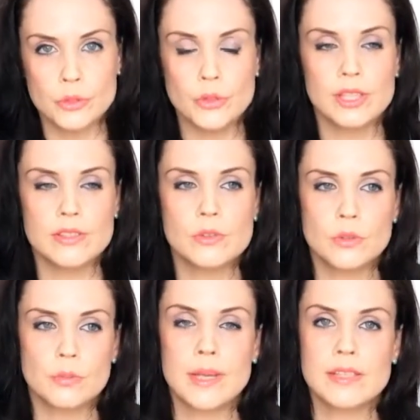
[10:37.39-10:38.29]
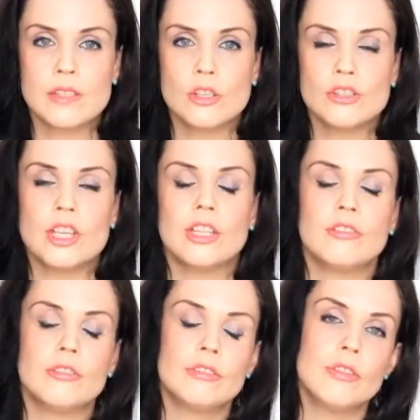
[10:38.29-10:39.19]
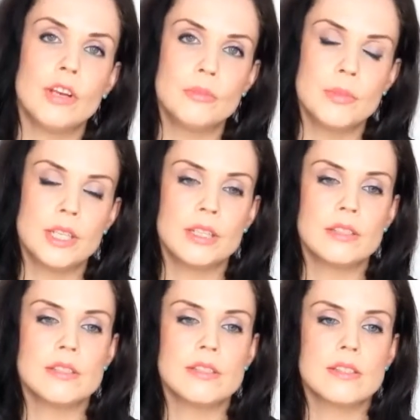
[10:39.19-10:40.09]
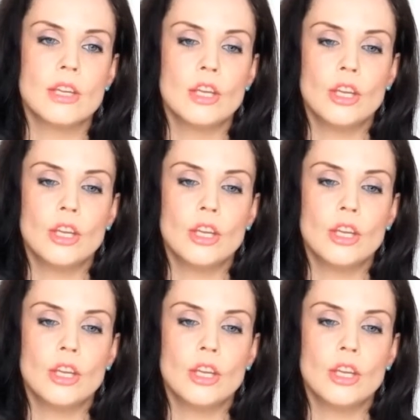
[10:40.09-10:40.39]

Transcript: and you had to sort of massage it in for 5 minutes.